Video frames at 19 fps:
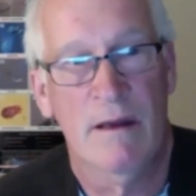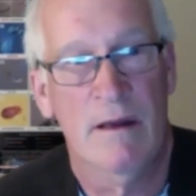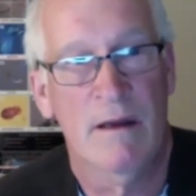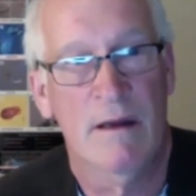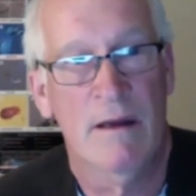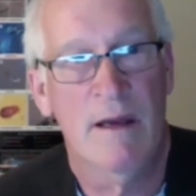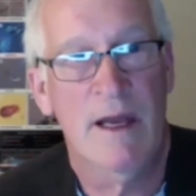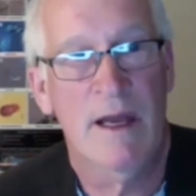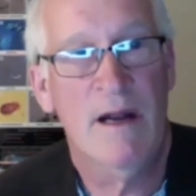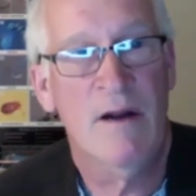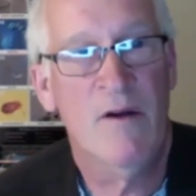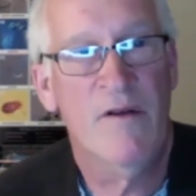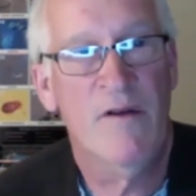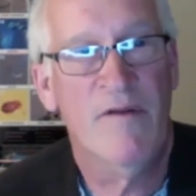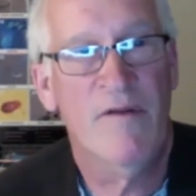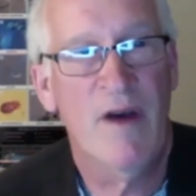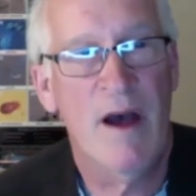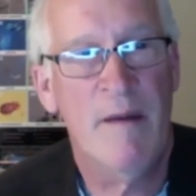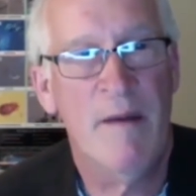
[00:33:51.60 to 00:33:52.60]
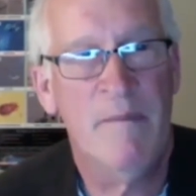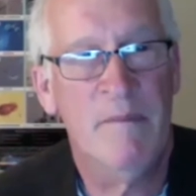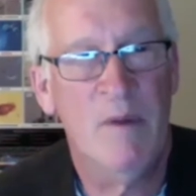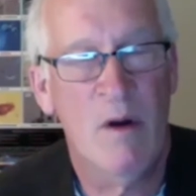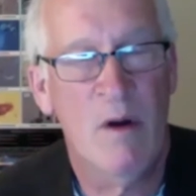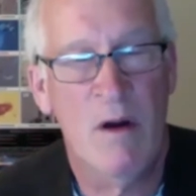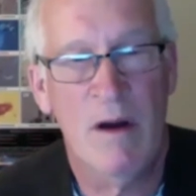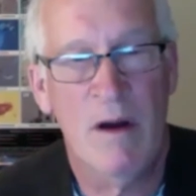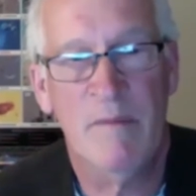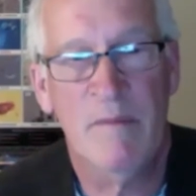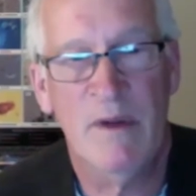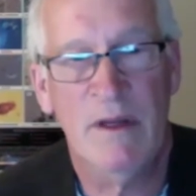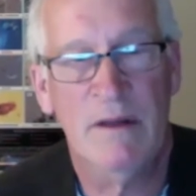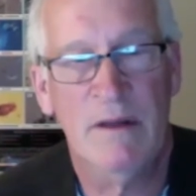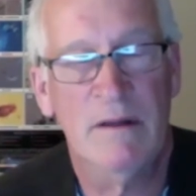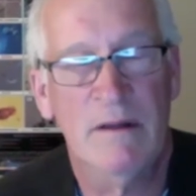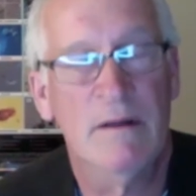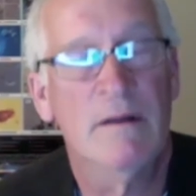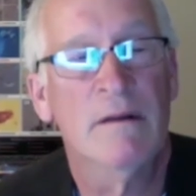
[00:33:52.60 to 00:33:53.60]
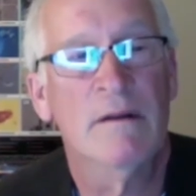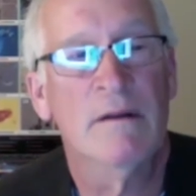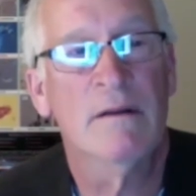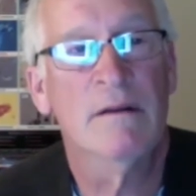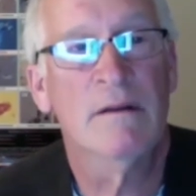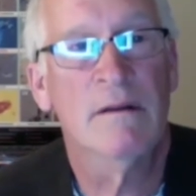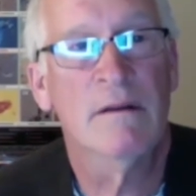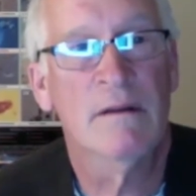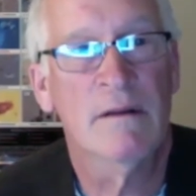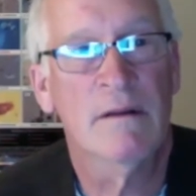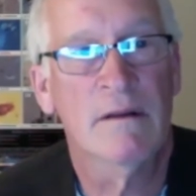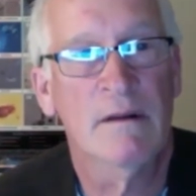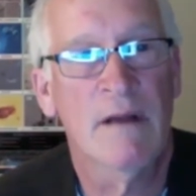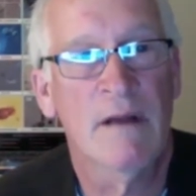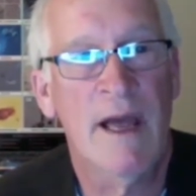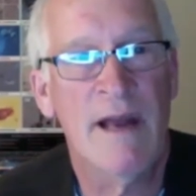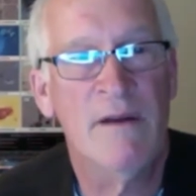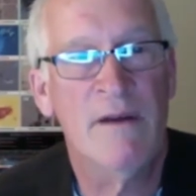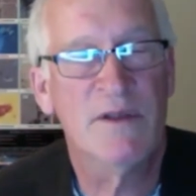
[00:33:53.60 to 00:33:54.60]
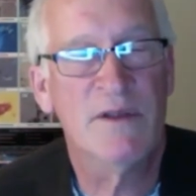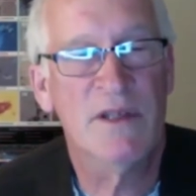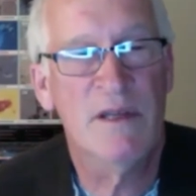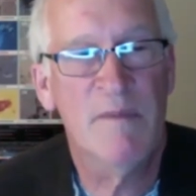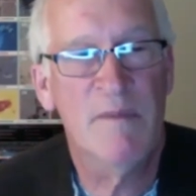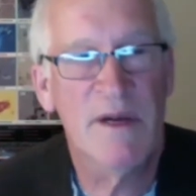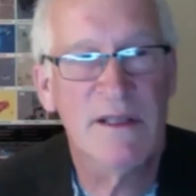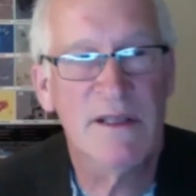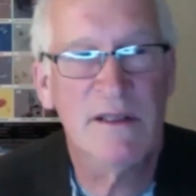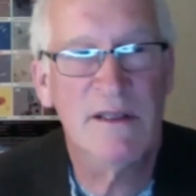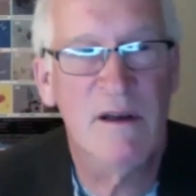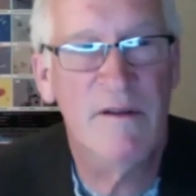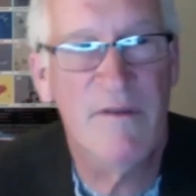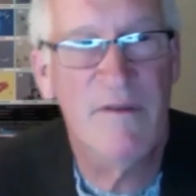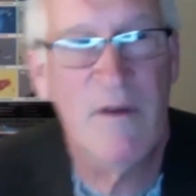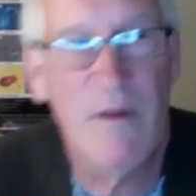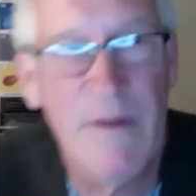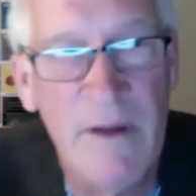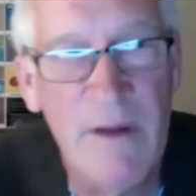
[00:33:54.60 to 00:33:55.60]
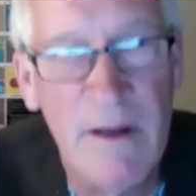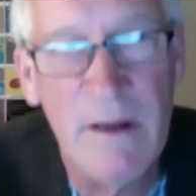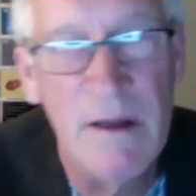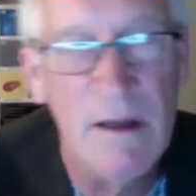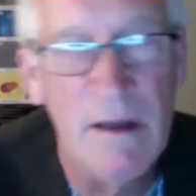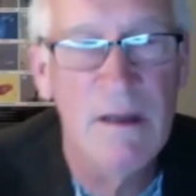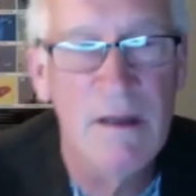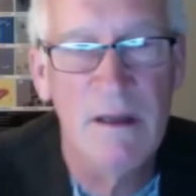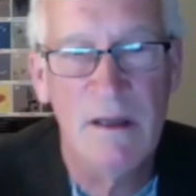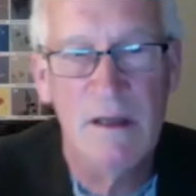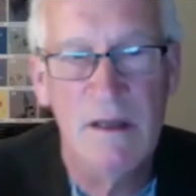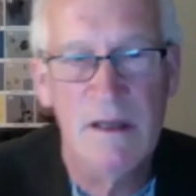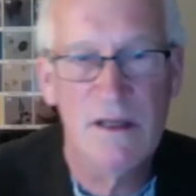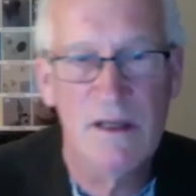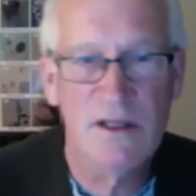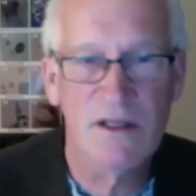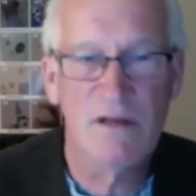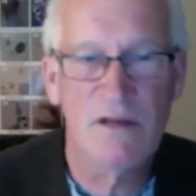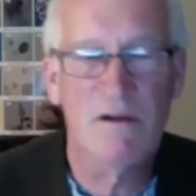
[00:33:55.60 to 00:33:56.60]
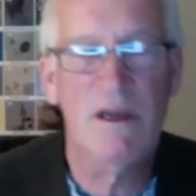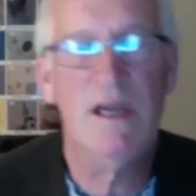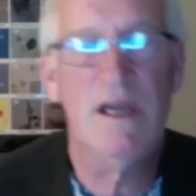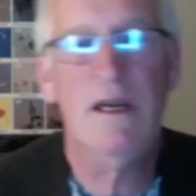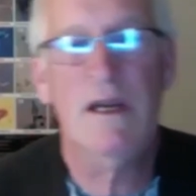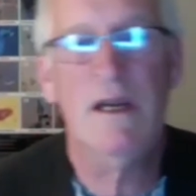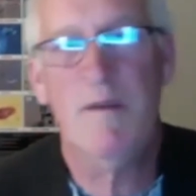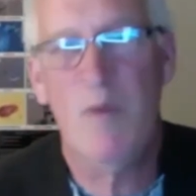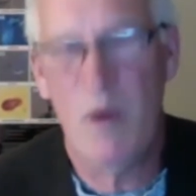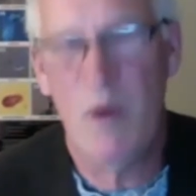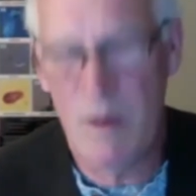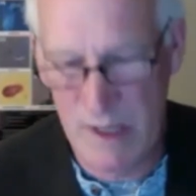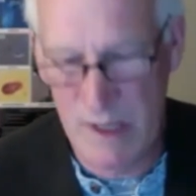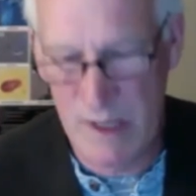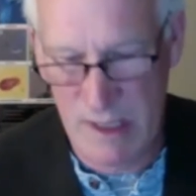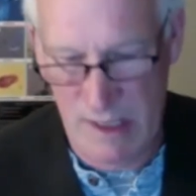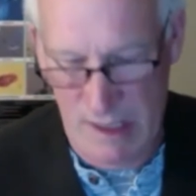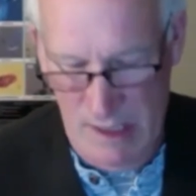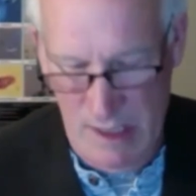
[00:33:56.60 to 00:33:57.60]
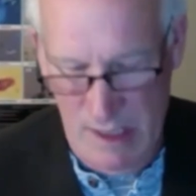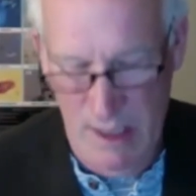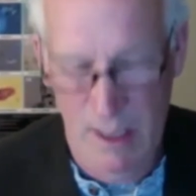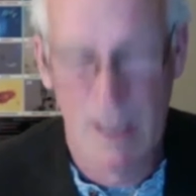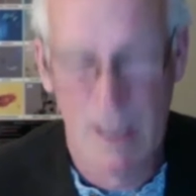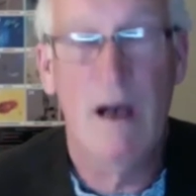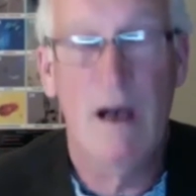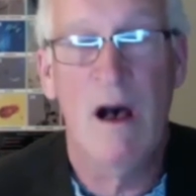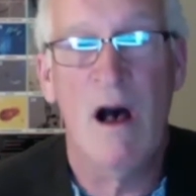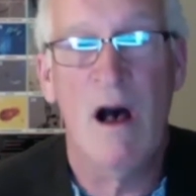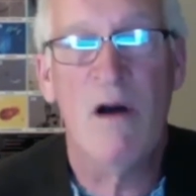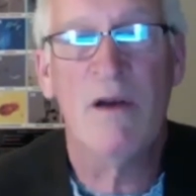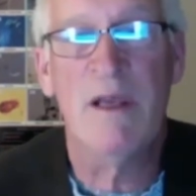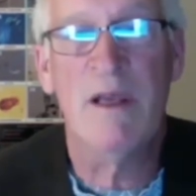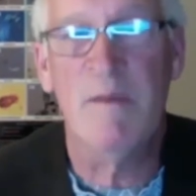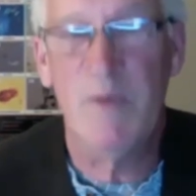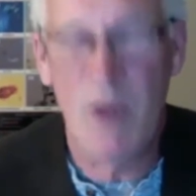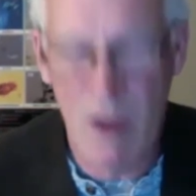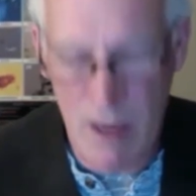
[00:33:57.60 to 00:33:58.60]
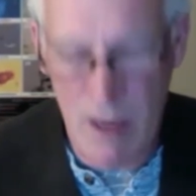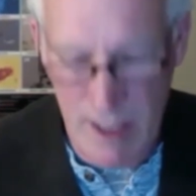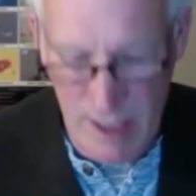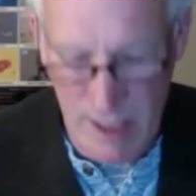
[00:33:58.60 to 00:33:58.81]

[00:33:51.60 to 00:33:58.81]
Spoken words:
don't know if I'm on, but I don't see myself on the screen anymore, but I'll keep talking